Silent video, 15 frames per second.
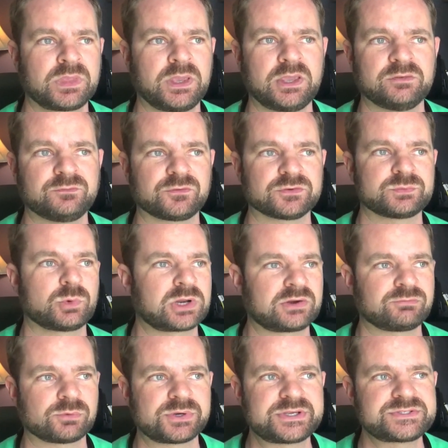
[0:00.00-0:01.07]
If for
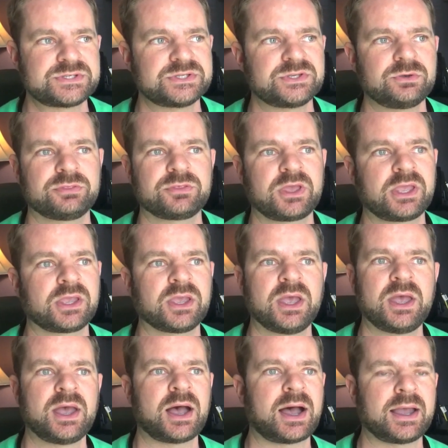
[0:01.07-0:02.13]
whatever reason you think
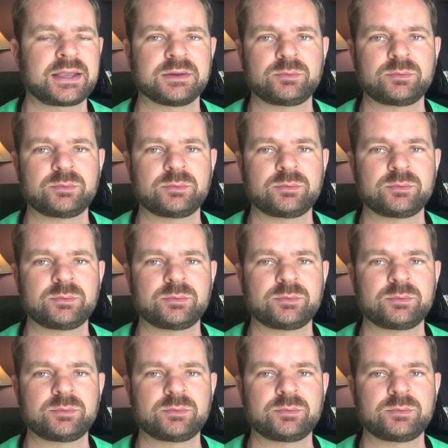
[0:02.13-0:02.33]
I can